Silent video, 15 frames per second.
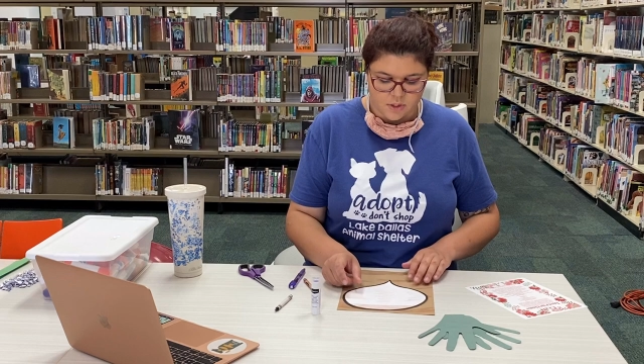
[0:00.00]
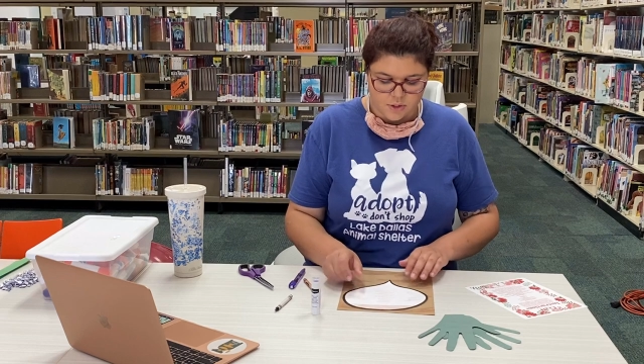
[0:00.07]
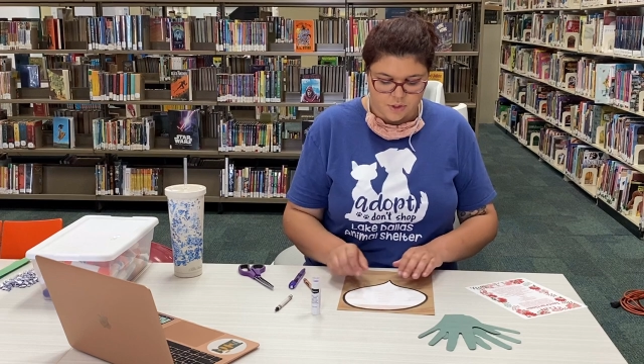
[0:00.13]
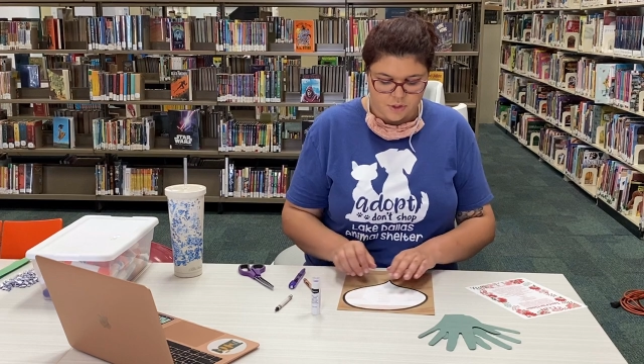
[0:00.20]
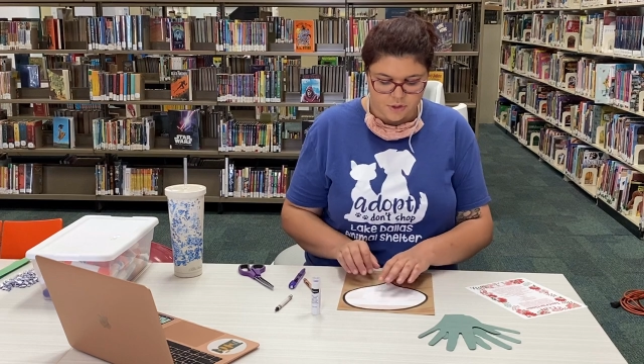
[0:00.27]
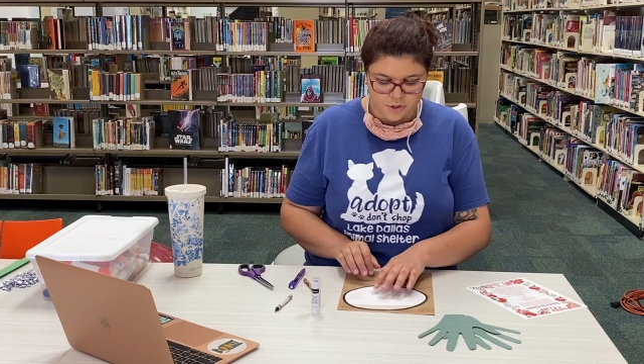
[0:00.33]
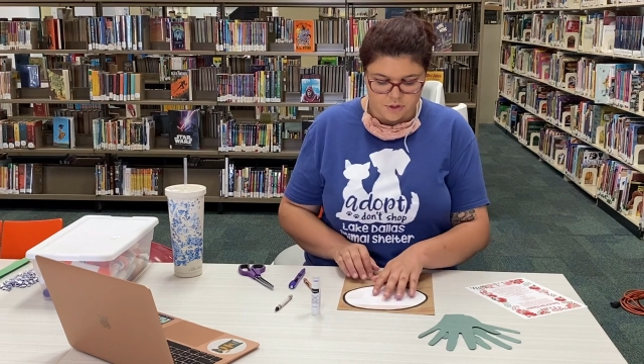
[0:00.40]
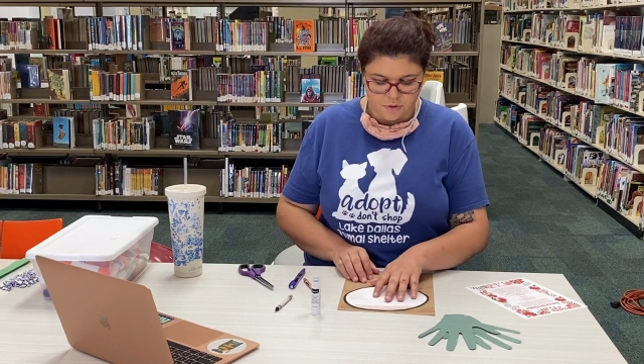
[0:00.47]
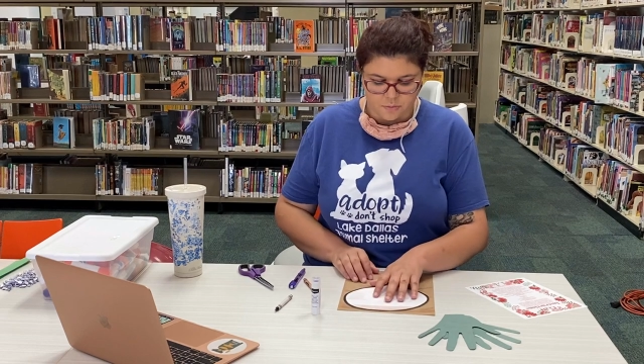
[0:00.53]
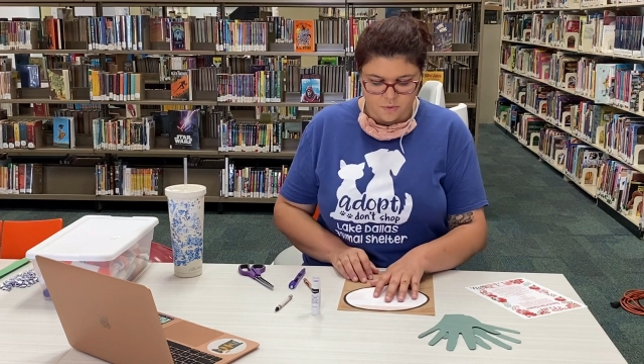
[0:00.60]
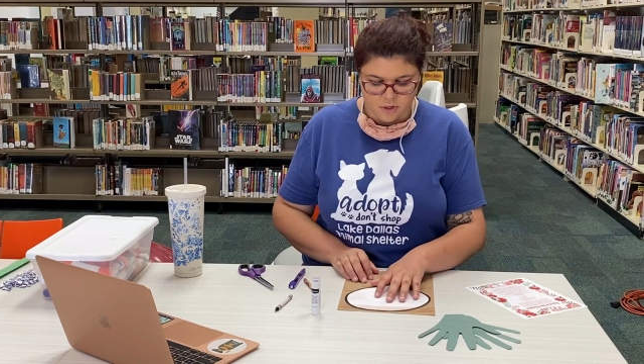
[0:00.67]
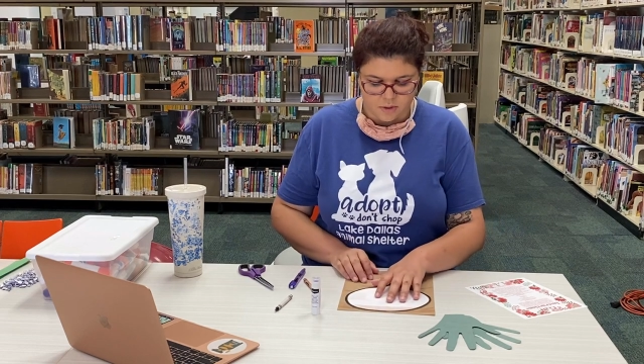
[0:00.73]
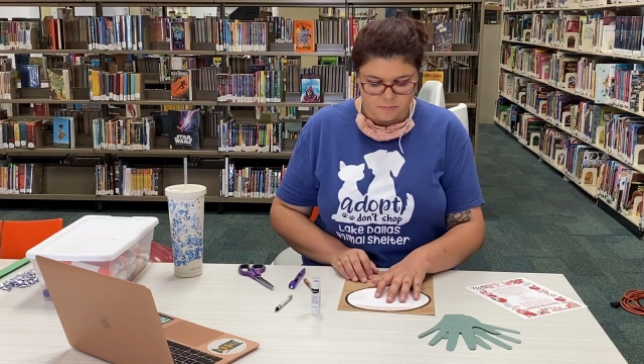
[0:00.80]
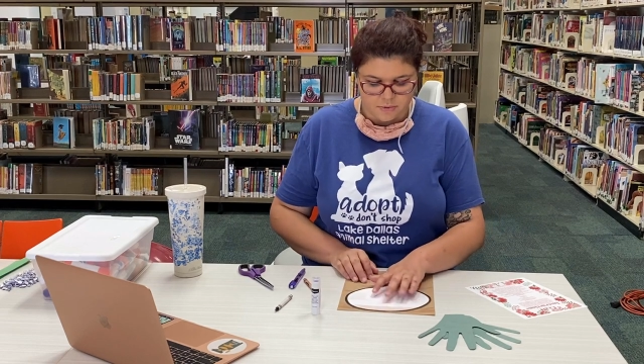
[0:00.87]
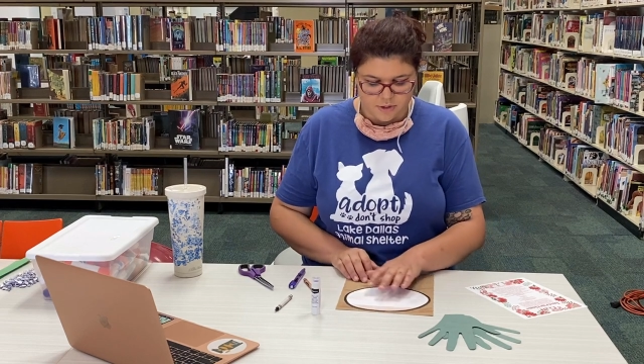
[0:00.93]
So you're going to
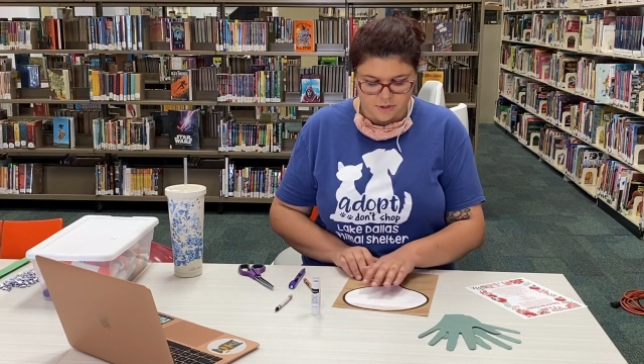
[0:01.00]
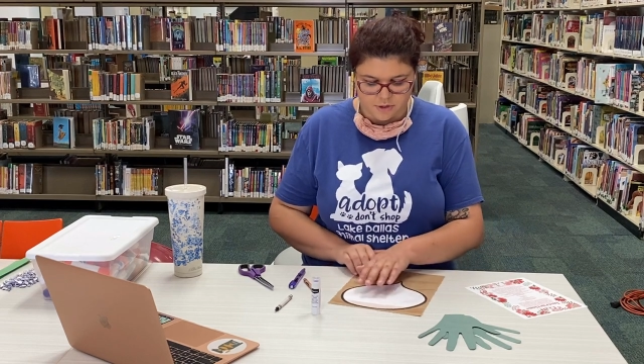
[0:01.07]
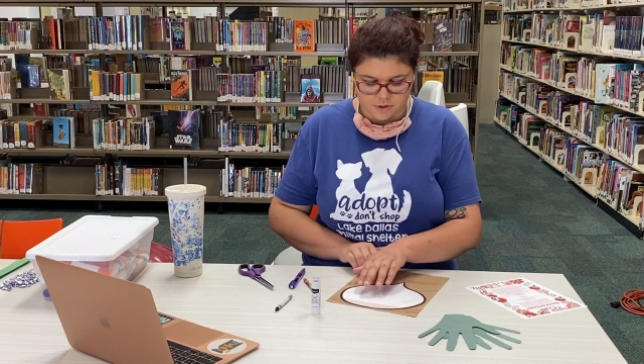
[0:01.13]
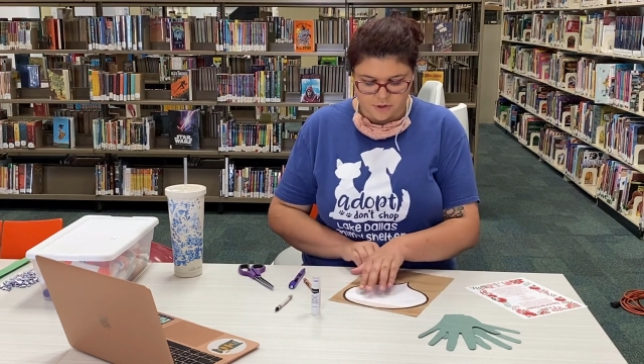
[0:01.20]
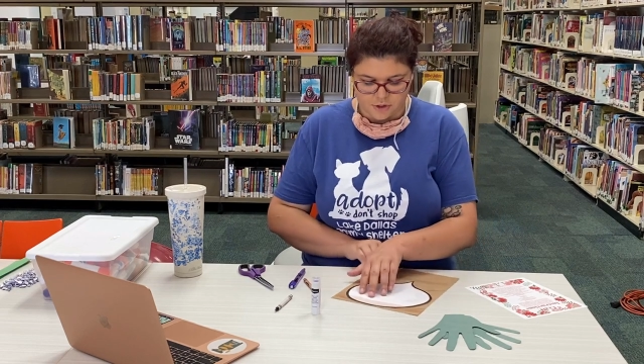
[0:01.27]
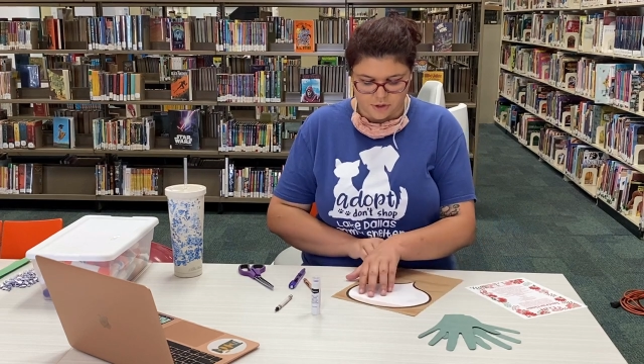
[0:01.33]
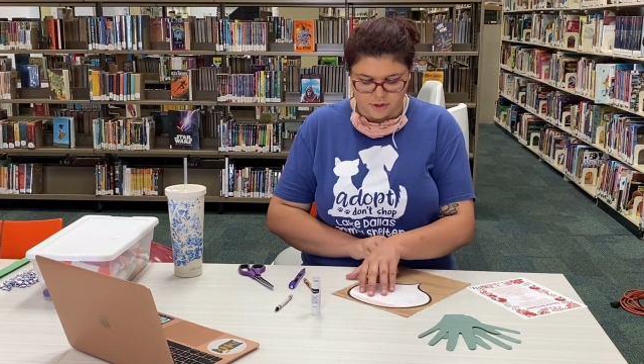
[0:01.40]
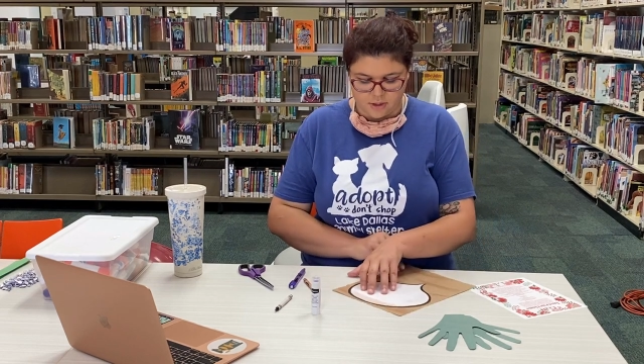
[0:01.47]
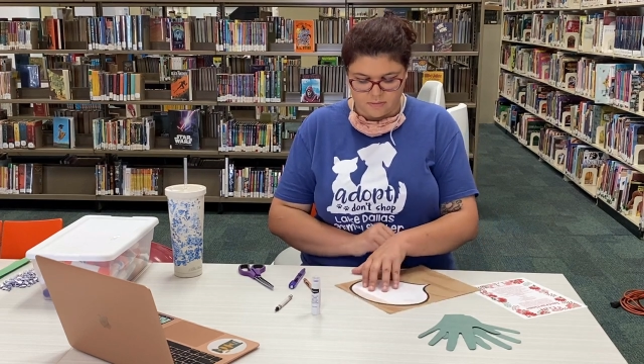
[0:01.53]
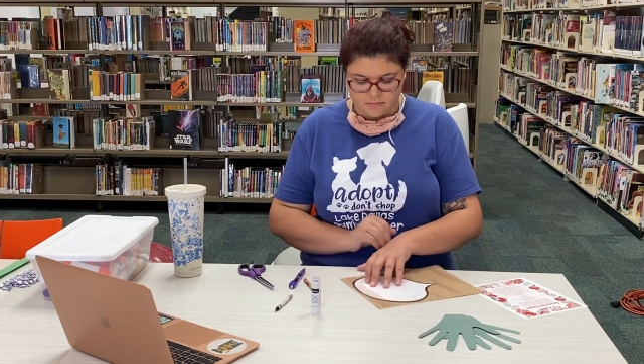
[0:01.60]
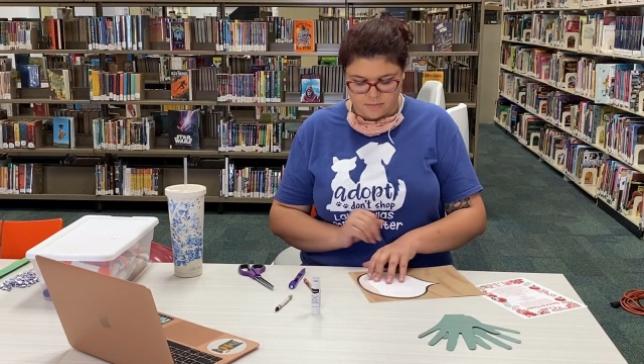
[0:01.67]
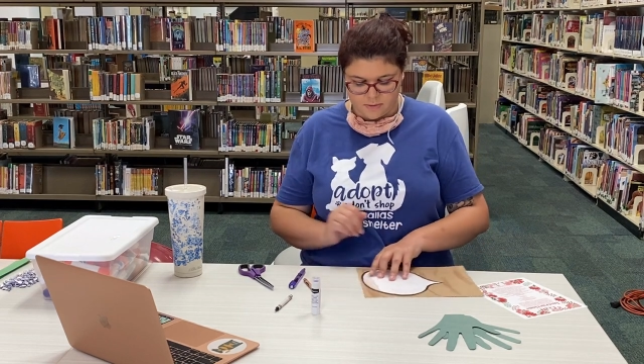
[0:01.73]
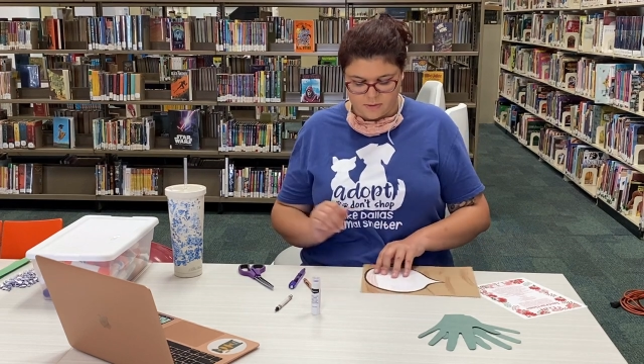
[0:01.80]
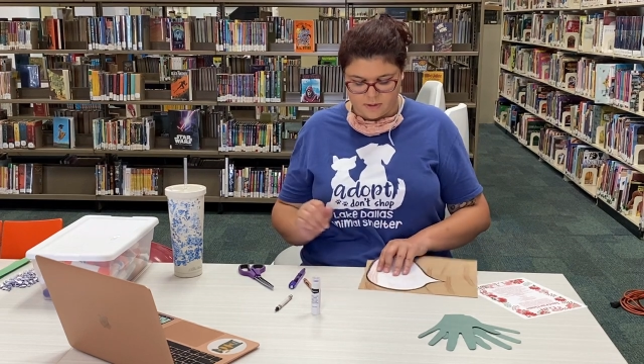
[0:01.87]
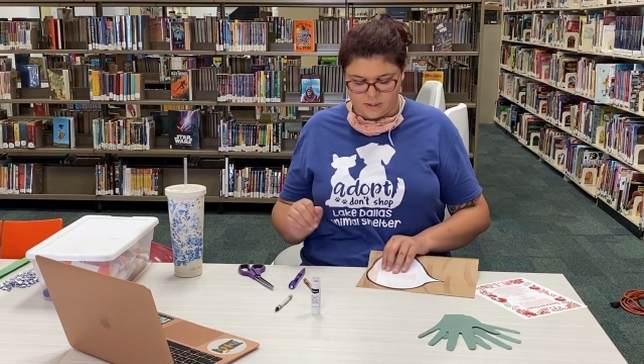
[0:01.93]
want to put your turnip